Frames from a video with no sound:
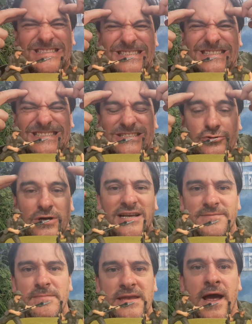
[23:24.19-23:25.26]
It
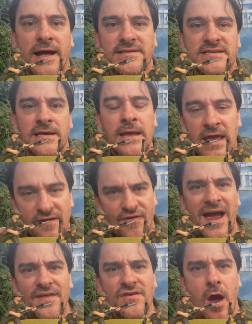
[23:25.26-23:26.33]
drives me nuts. If
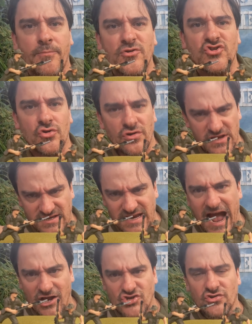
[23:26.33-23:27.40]
I had the opportunity to
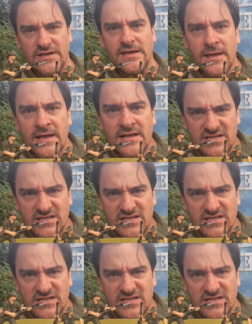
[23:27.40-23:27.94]
actually,